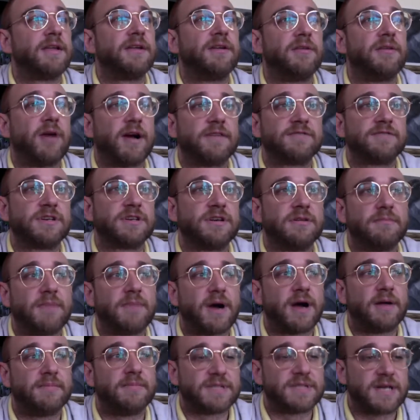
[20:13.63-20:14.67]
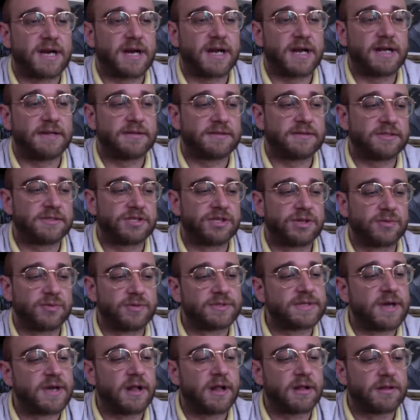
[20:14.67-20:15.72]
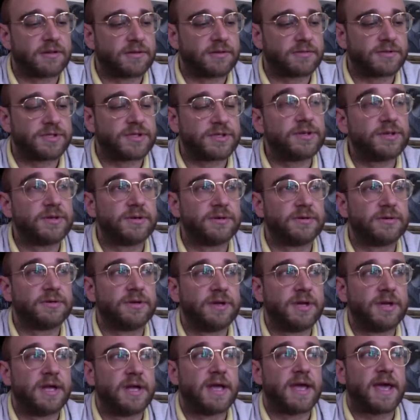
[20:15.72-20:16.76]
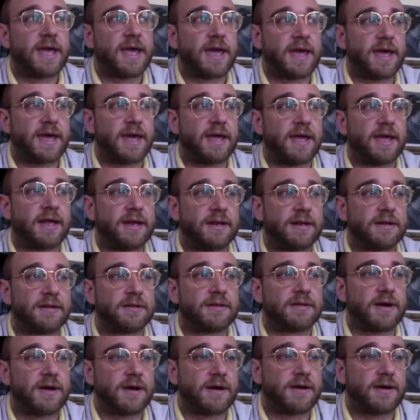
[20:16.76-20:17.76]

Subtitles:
after her mom died, she was all alone too. And